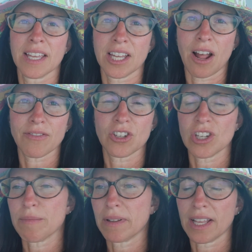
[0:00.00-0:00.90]
get off the
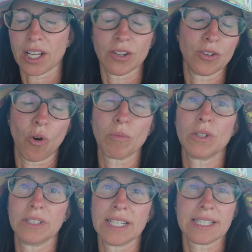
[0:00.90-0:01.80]
ship on like a
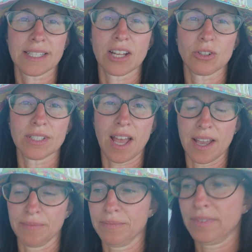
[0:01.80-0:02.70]
normal like schedule time.